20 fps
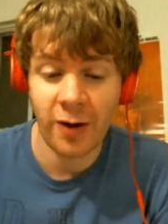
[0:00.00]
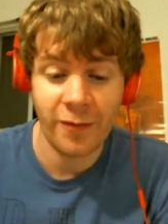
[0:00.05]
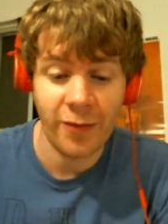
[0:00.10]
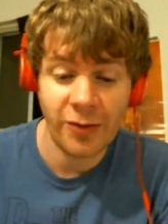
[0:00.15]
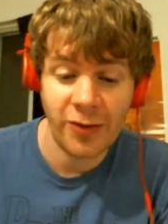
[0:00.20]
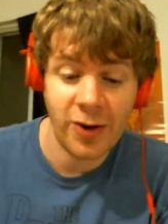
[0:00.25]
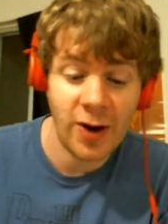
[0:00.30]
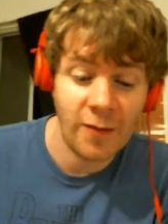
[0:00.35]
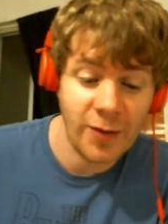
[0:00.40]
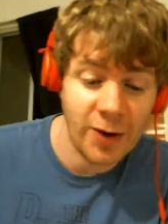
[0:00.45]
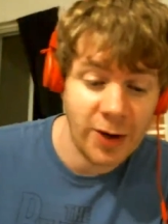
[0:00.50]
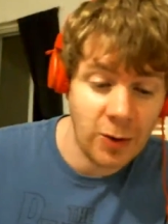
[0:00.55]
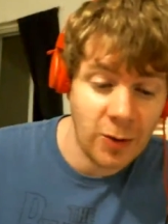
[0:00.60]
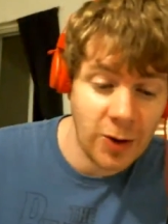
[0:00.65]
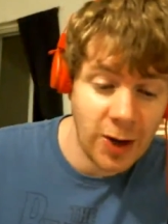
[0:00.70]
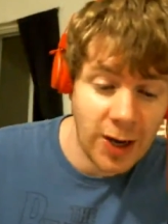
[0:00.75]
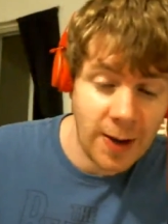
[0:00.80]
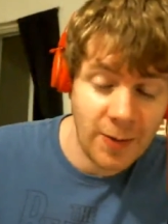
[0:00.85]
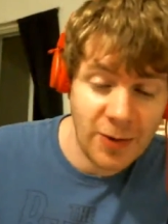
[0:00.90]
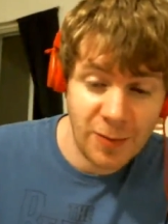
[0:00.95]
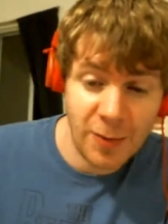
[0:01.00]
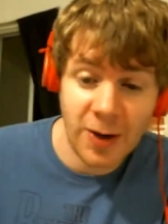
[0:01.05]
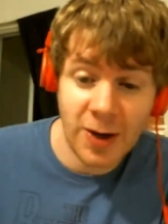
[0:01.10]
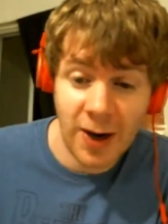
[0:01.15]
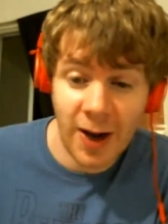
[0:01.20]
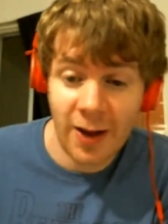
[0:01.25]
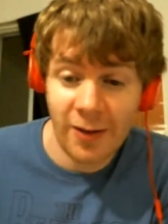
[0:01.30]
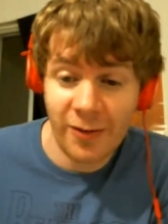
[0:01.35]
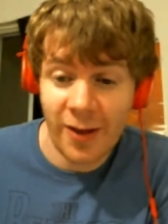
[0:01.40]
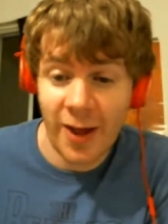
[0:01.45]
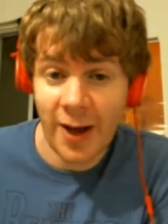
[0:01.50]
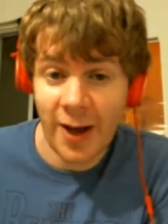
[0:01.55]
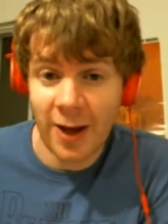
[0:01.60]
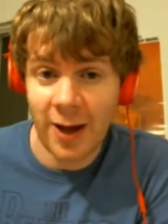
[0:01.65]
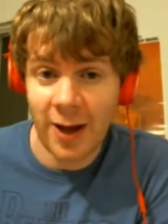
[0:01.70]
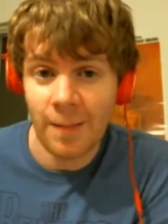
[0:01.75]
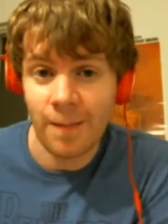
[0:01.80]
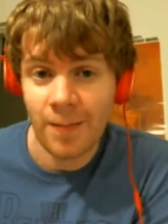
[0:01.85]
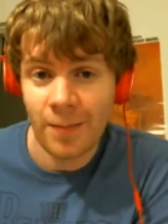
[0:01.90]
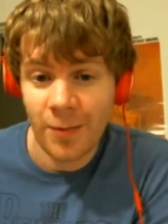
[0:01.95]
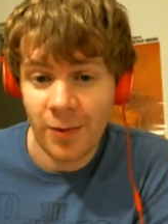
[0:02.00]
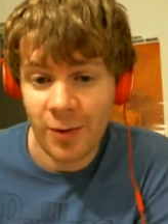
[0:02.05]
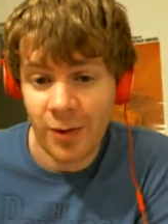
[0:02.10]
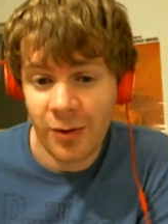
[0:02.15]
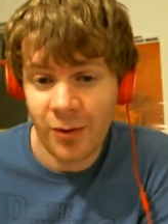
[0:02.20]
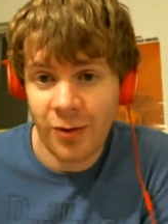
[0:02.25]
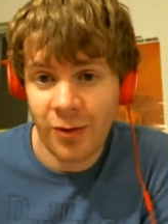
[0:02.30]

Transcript: of stuff that's not video games, but it has that game.